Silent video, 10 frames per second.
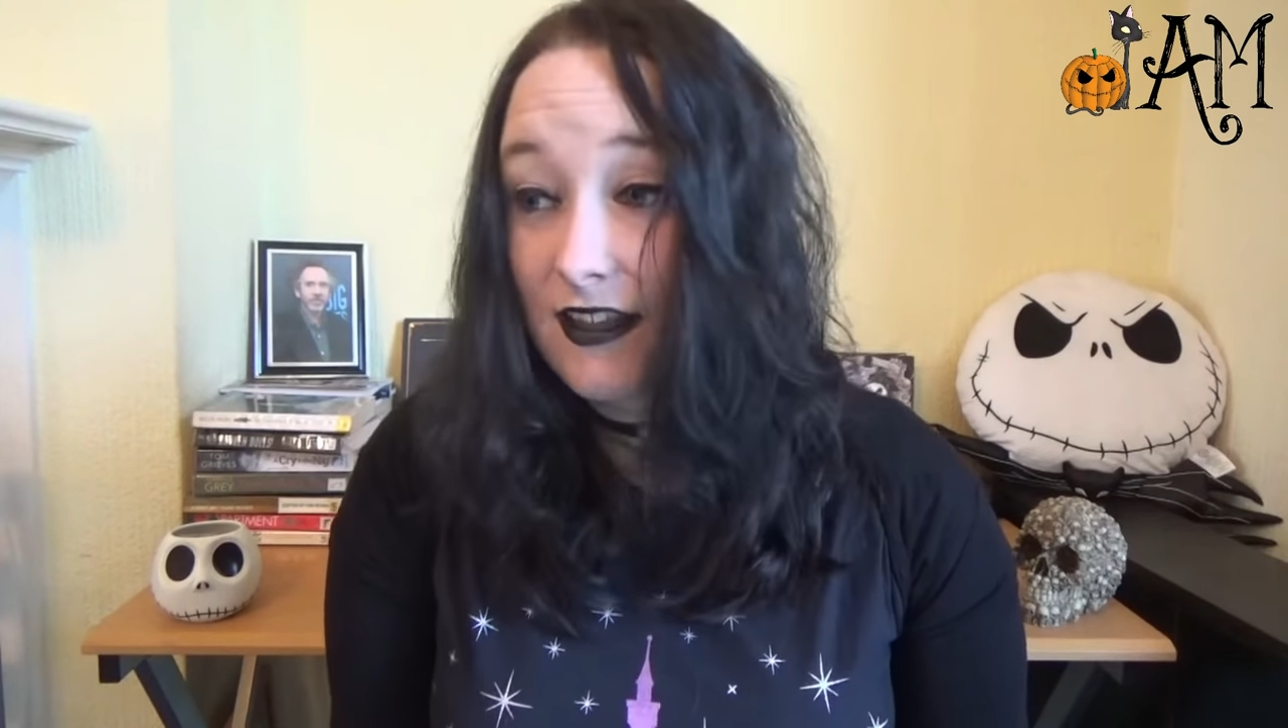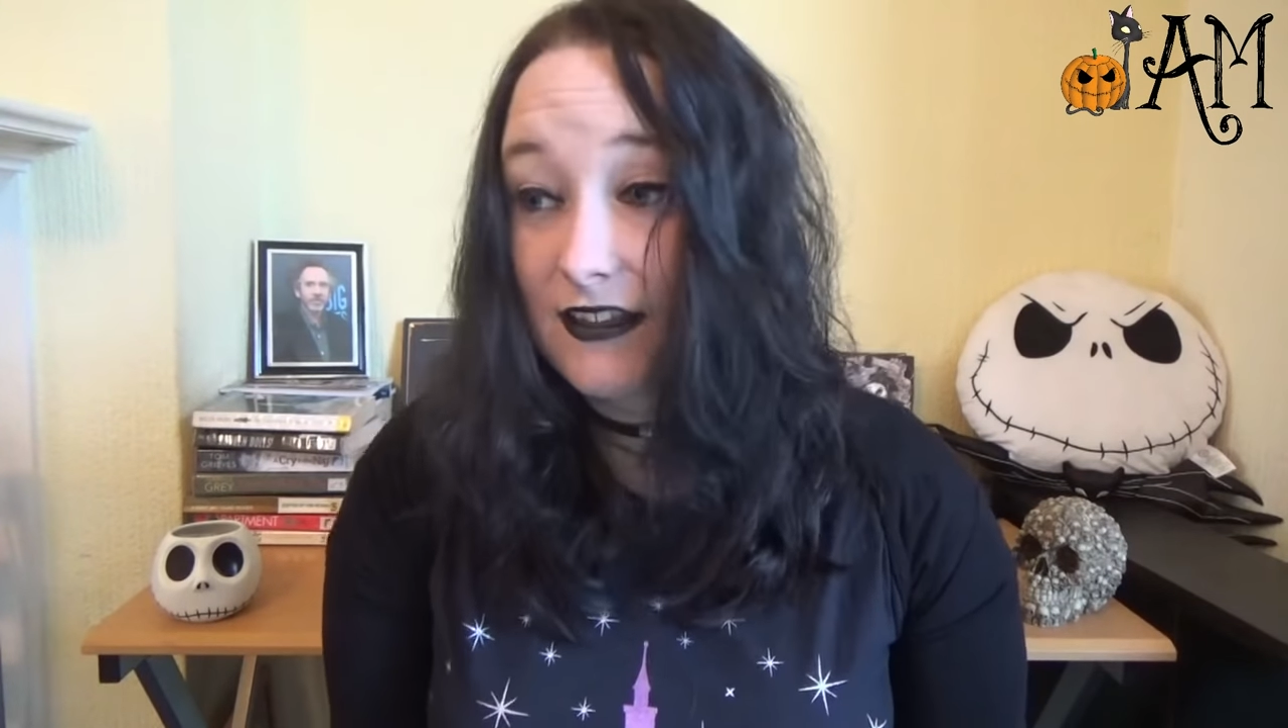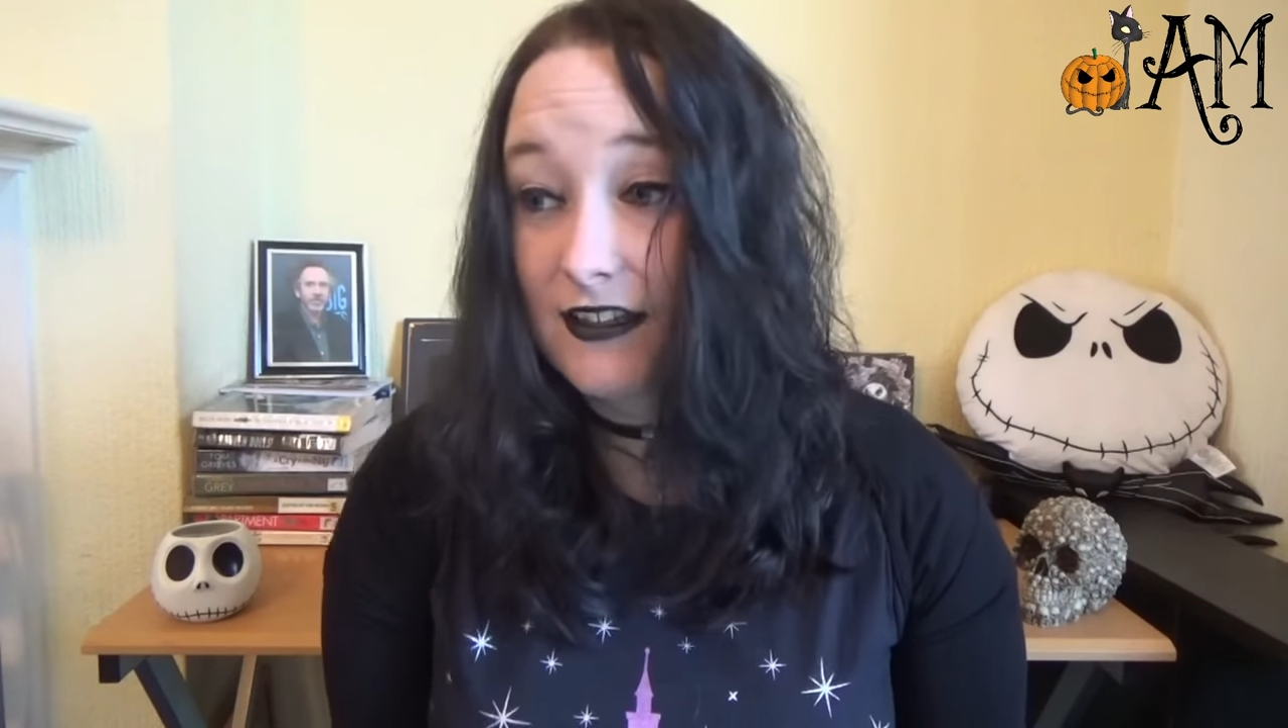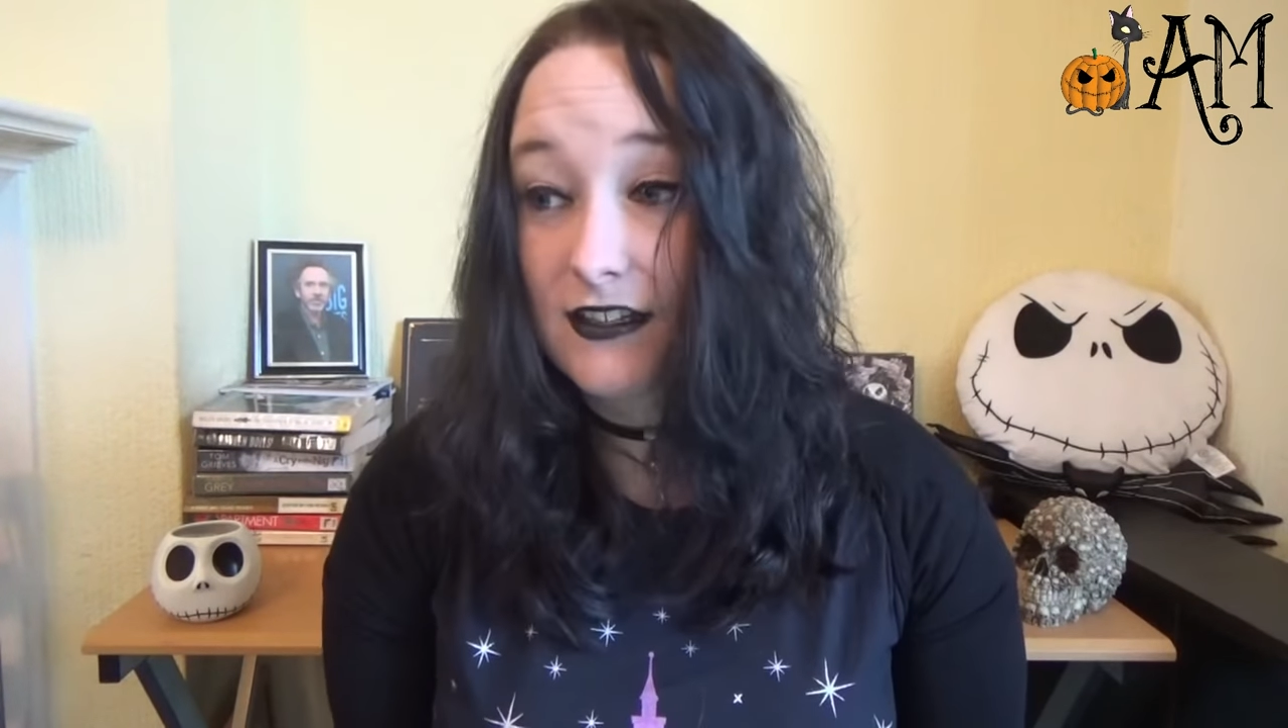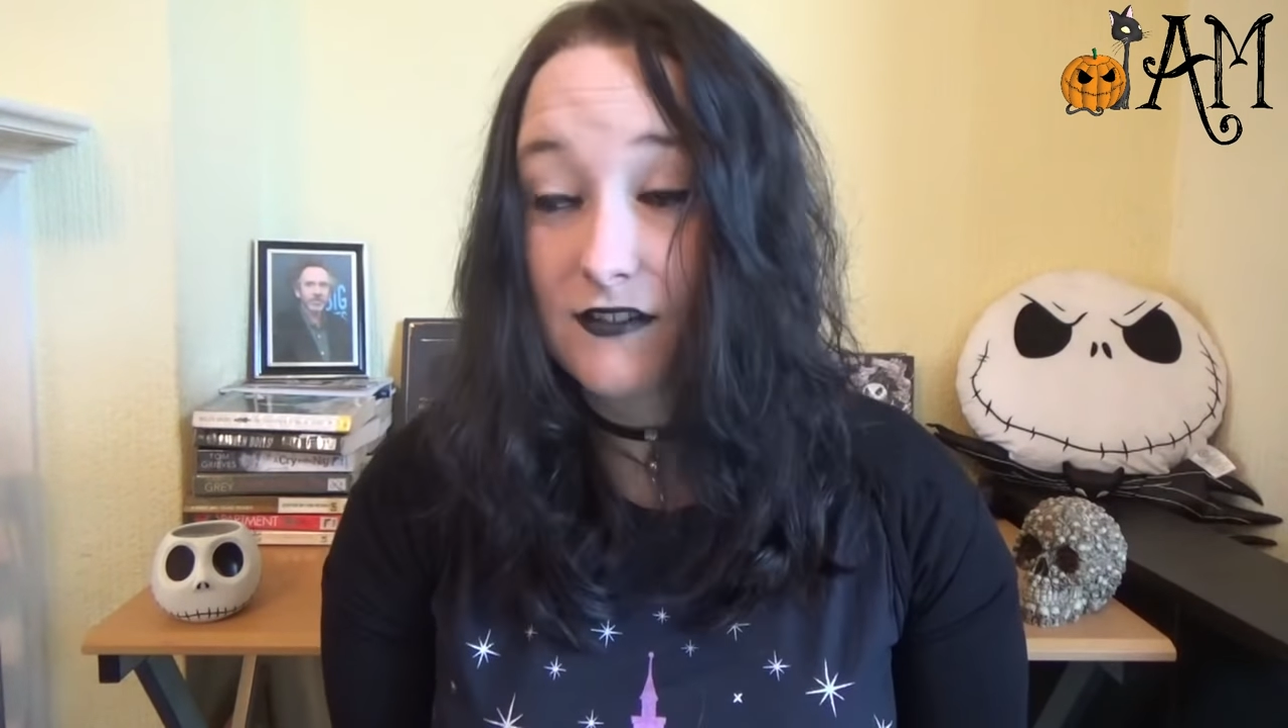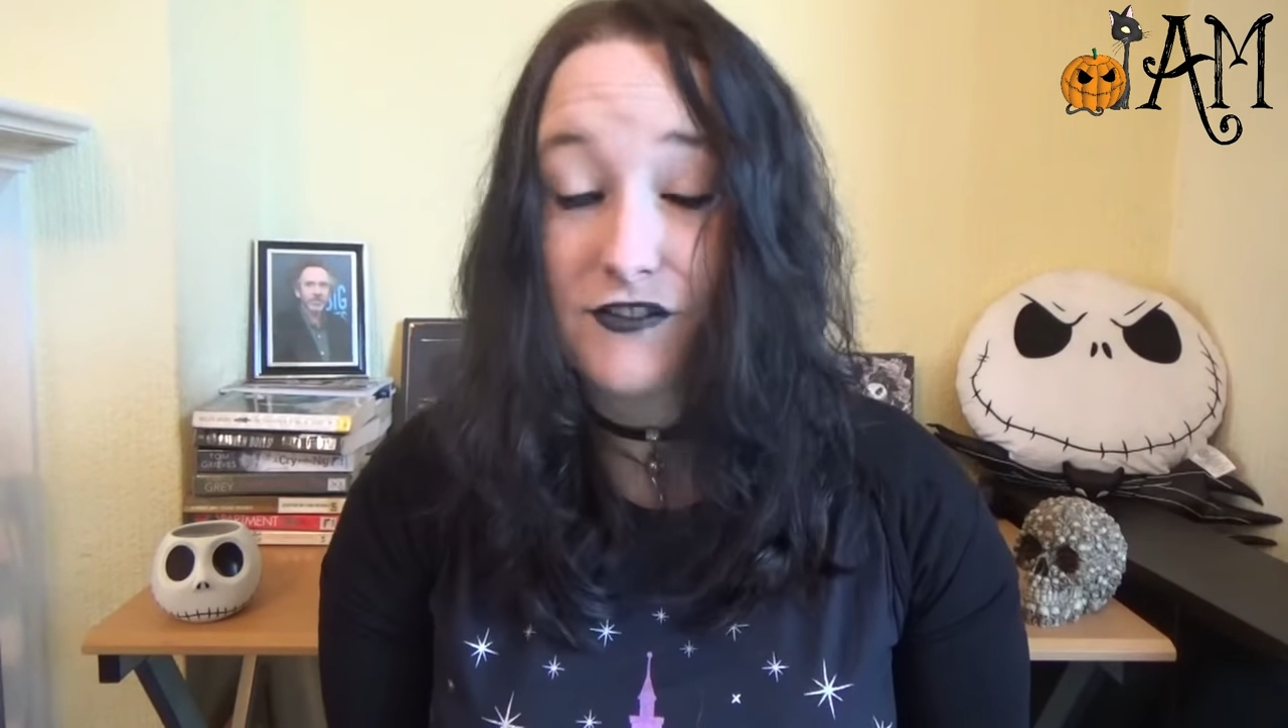like it.